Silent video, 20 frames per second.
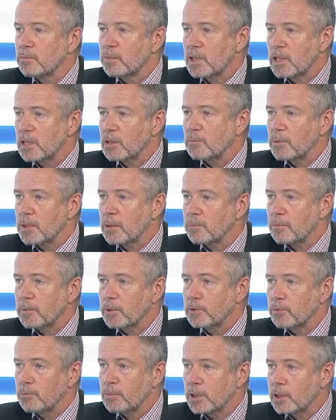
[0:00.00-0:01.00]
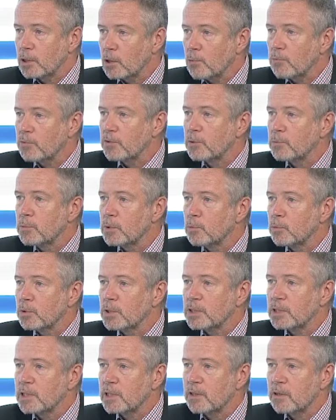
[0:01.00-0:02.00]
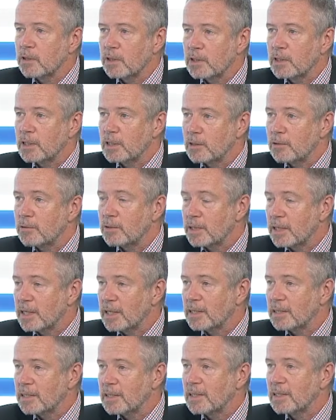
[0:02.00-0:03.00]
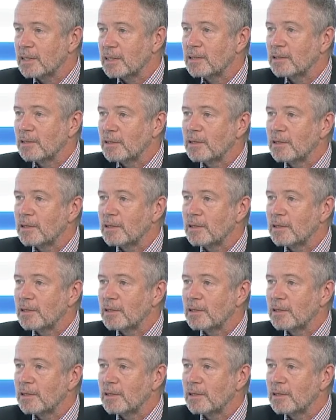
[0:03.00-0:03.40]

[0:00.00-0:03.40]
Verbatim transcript: get people to be comfortable with sharing their data,